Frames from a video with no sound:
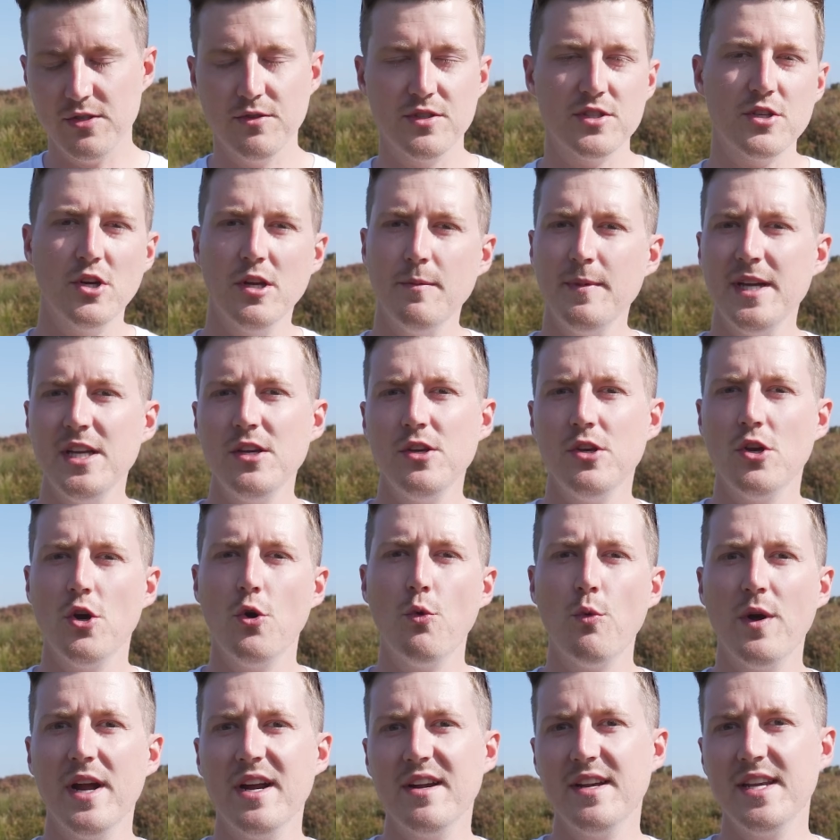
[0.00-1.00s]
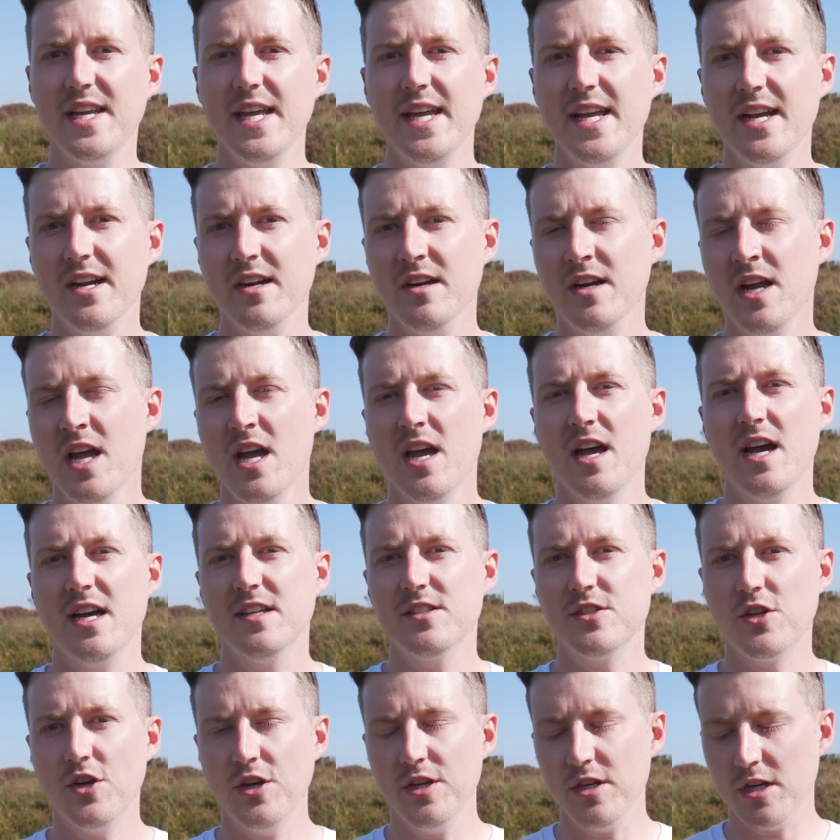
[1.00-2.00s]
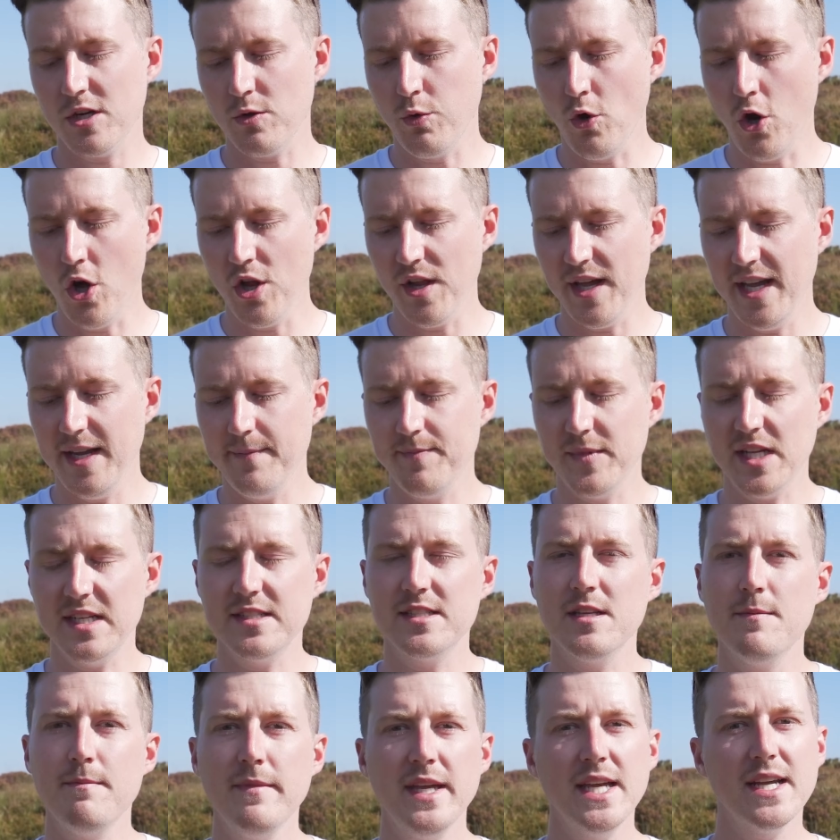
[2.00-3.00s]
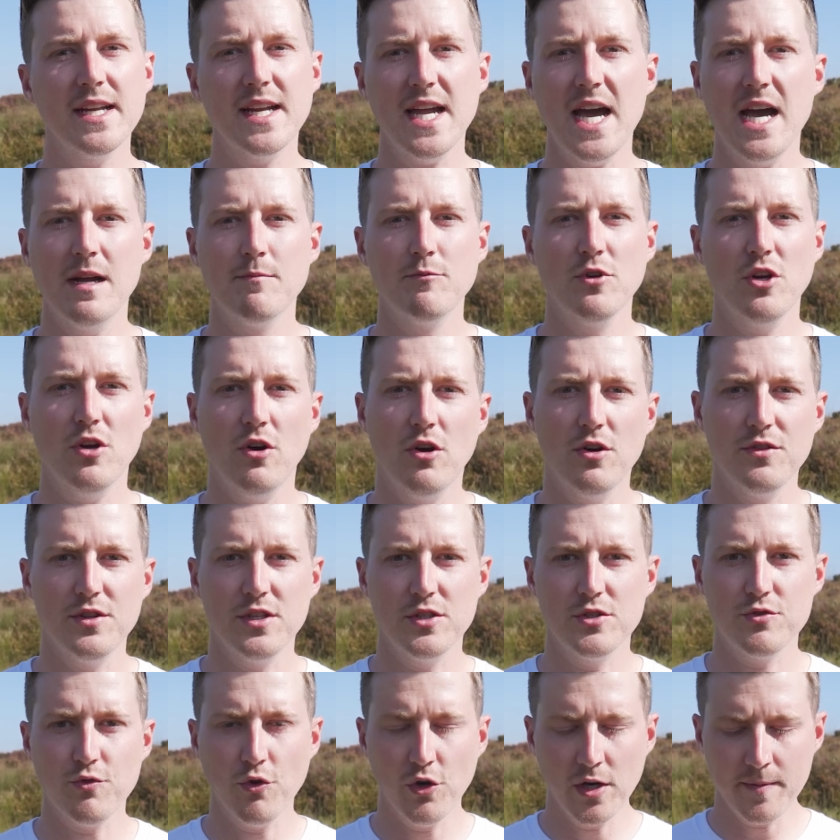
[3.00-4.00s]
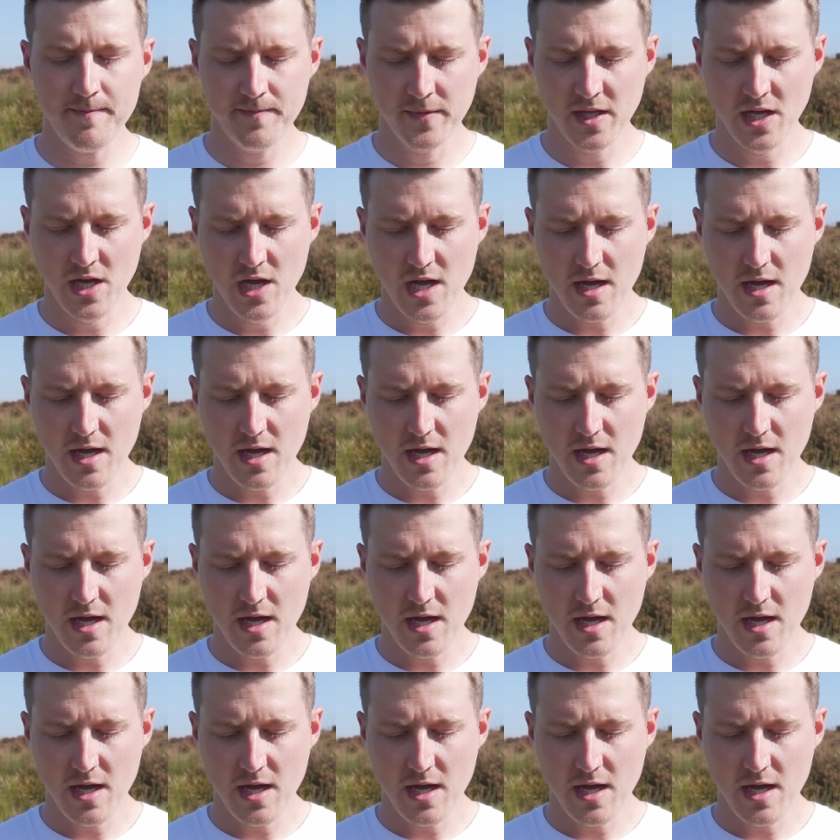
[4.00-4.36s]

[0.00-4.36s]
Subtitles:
so it's going to be nowhere near as good a quality as the main camera on the drone,